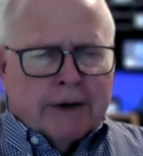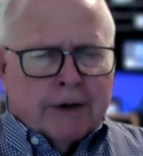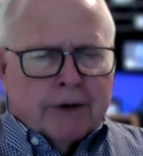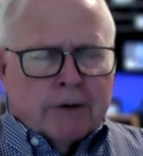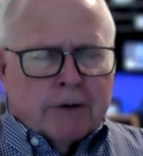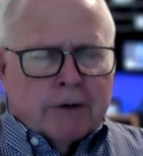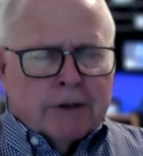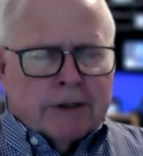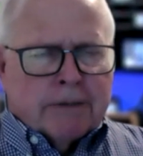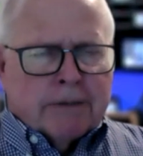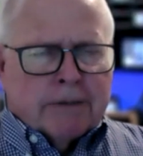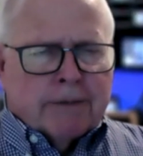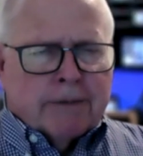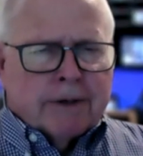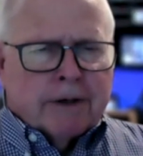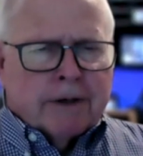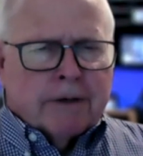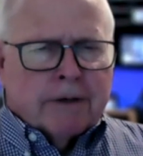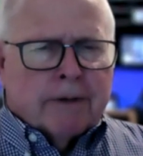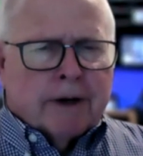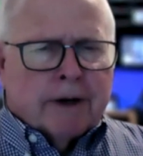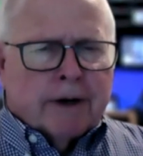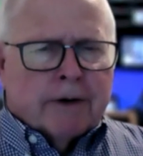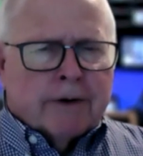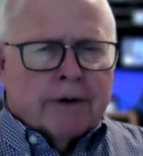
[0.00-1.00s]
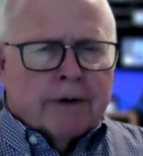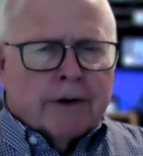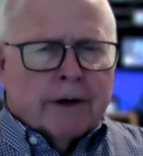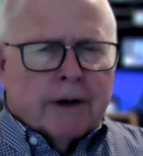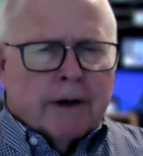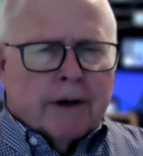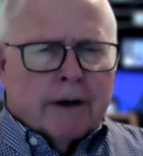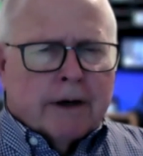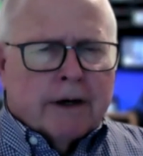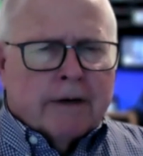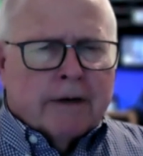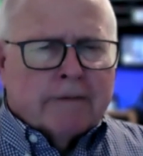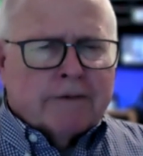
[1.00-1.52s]
to do something about?
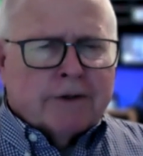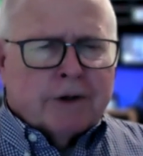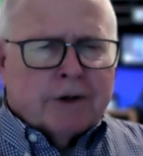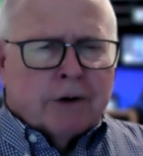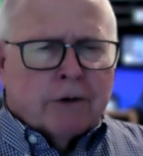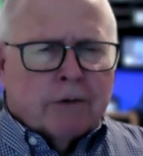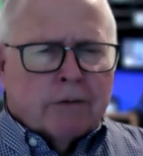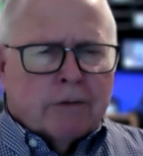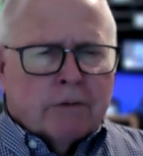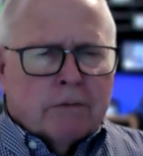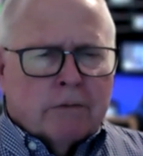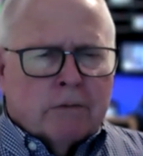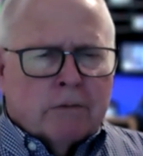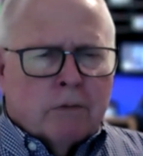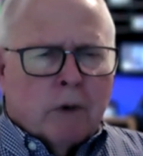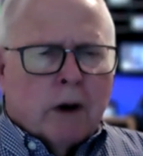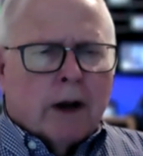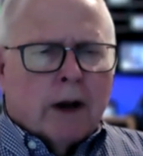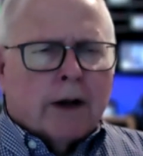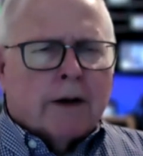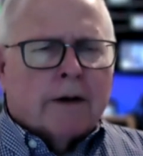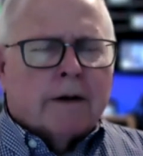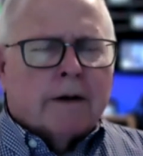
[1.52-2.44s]
And if so, what?